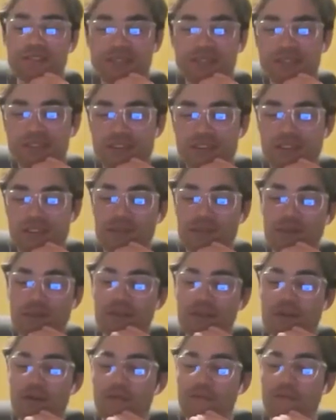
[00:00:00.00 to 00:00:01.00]
gonna be
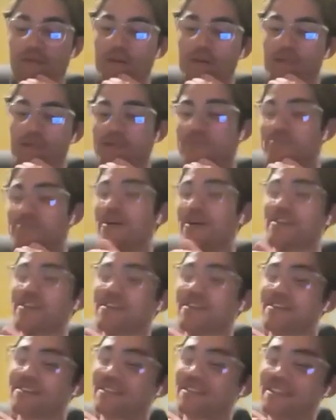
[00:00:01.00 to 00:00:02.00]
going far in this
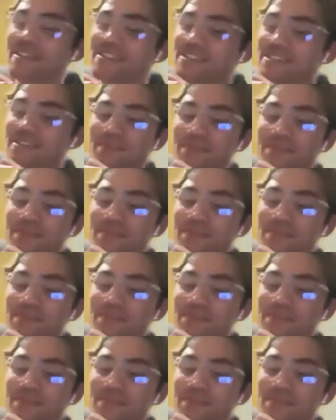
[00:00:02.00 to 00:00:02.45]
bracket because that's gonna